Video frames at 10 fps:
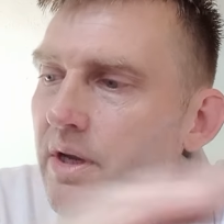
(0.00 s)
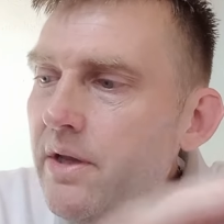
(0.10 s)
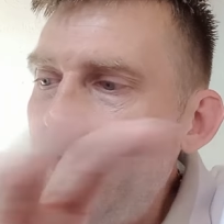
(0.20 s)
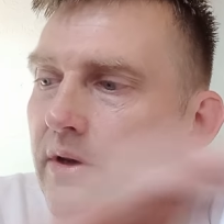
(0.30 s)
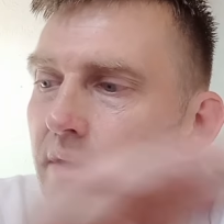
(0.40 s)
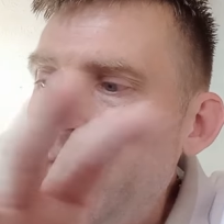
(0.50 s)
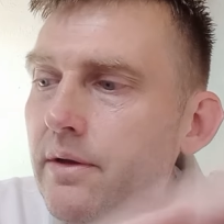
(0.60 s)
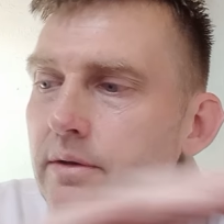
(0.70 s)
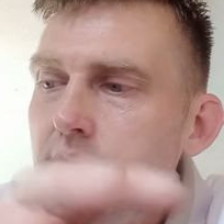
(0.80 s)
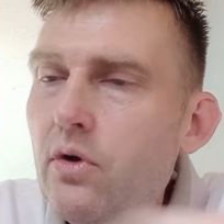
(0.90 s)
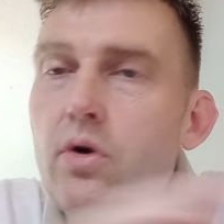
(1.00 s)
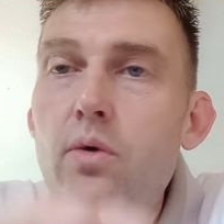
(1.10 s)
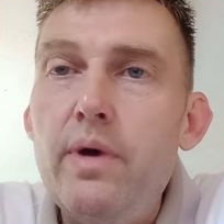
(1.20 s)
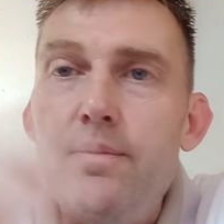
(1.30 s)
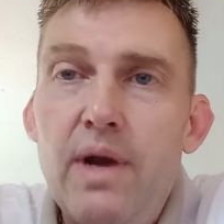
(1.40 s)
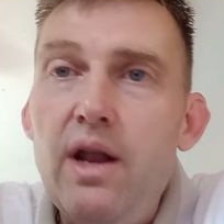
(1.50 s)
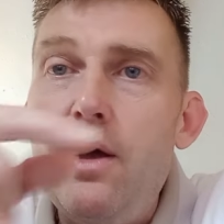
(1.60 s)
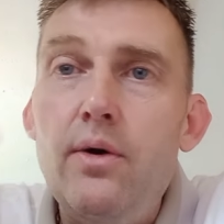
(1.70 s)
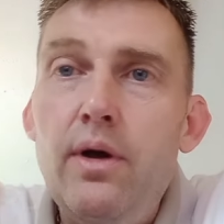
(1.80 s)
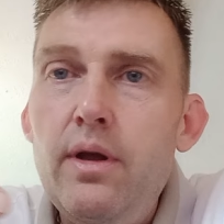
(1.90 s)
in the hallway
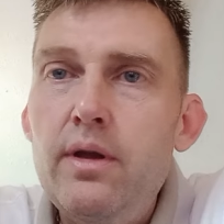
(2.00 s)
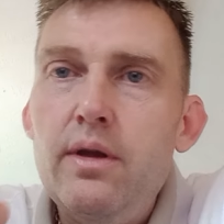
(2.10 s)
below.